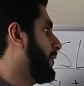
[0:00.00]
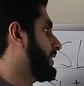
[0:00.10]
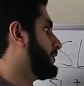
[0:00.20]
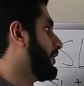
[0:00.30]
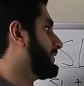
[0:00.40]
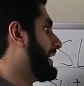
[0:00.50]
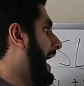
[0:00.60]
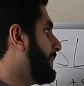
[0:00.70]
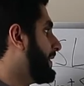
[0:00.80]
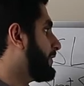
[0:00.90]
what starts
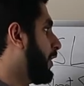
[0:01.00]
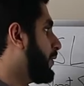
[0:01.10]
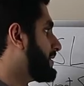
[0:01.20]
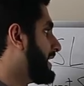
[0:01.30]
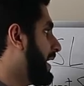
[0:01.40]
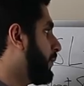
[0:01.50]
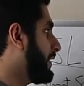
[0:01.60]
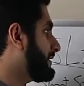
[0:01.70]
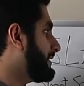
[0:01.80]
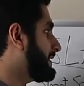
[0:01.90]
happening though is that
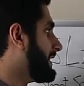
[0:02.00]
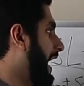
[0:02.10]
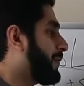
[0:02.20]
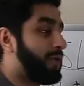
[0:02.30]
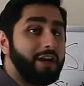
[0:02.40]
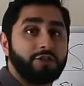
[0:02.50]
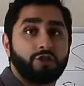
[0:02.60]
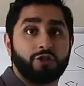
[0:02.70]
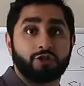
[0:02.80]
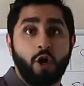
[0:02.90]
once the stock
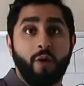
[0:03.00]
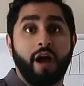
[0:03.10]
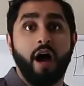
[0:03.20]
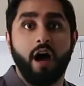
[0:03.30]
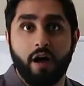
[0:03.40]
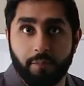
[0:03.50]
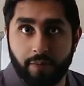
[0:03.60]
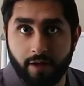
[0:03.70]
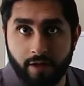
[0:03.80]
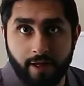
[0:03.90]
price starts going up,